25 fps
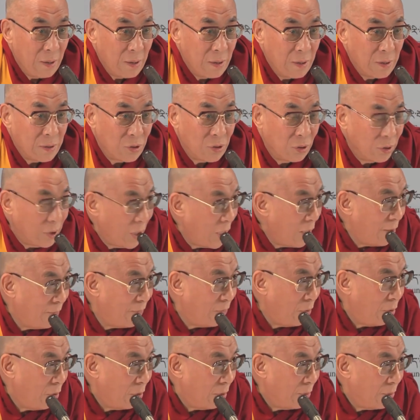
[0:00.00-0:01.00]
So
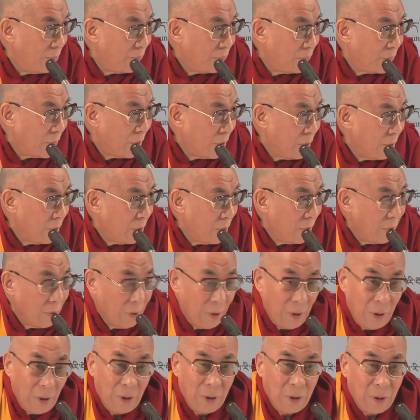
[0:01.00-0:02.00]
therefore,
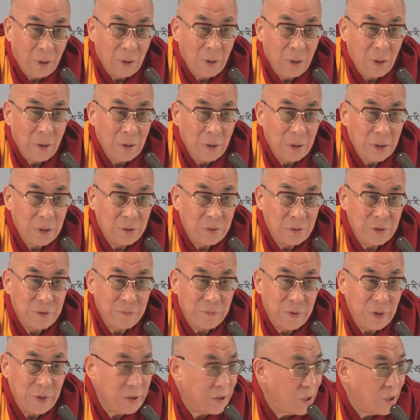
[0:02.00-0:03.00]
the
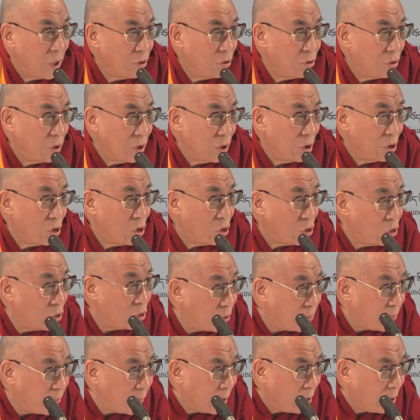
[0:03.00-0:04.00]
21st century
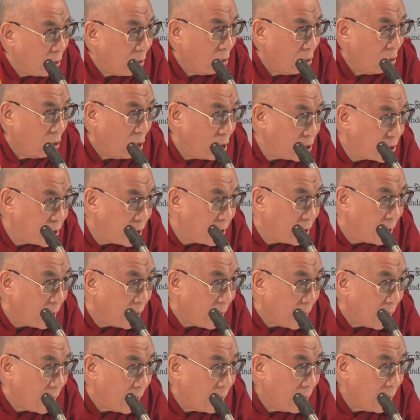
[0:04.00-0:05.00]
should be
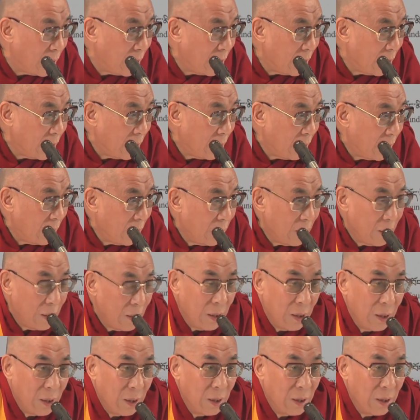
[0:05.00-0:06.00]
logically
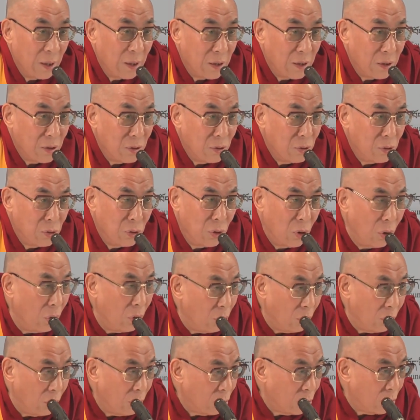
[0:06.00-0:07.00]

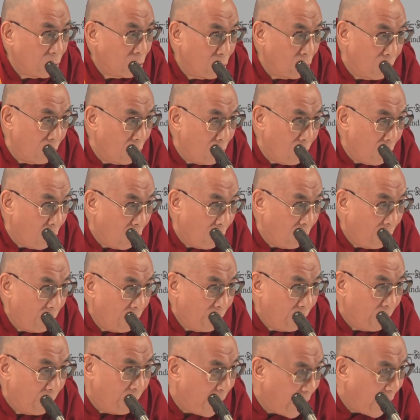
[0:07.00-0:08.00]
no more
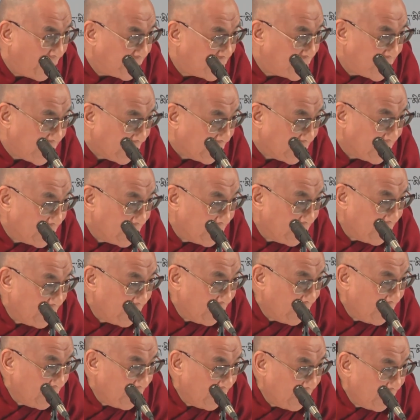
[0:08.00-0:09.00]
bloodshed.
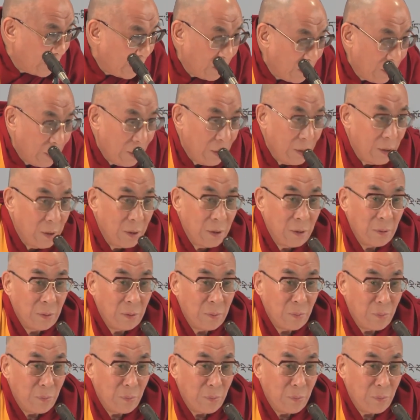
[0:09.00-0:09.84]
But